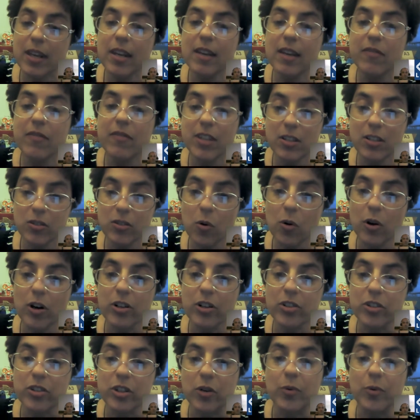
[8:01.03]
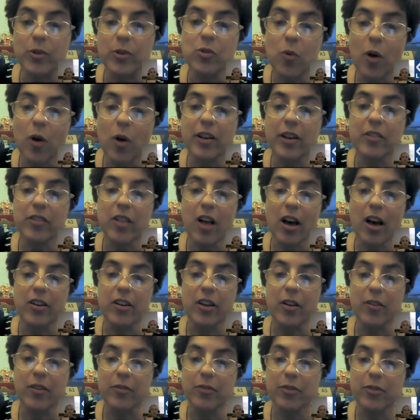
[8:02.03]
of this course there was quite a lot
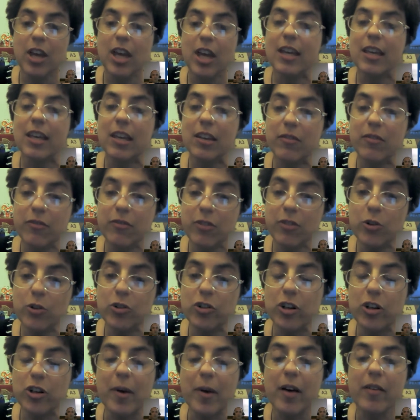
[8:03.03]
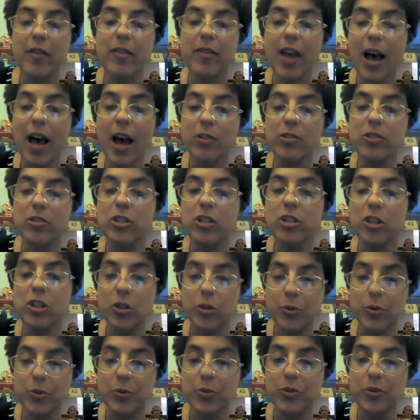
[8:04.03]
of confusion about how to
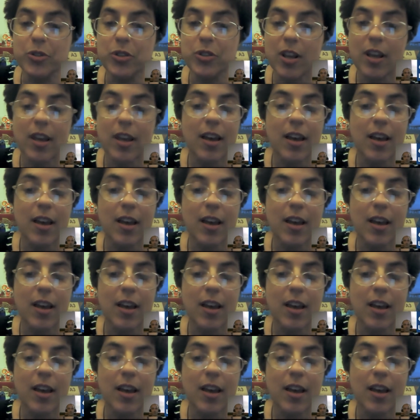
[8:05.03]
use